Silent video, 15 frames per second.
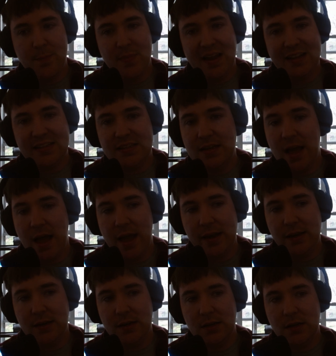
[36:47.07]
it's
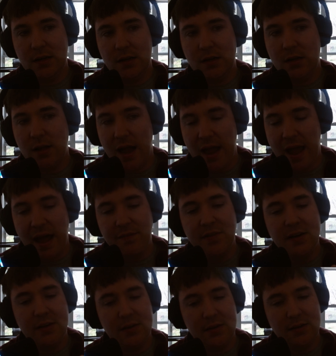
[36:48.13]
not, I
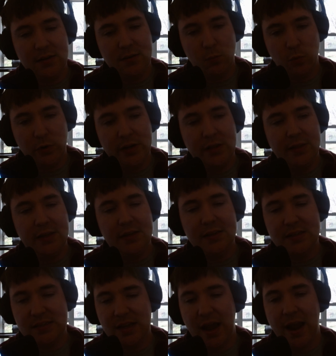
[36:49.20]
haven't really
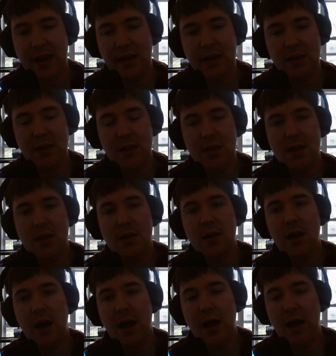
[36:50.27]
decided
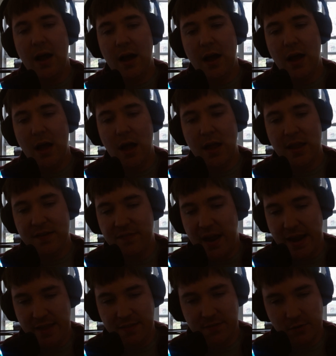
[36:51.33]
if
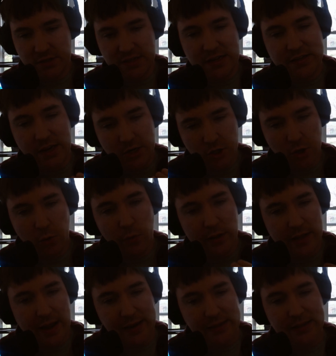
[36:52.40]
there's things I don't
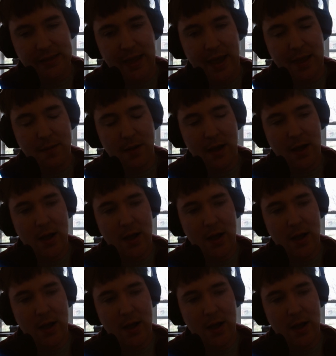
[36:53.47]
like yet,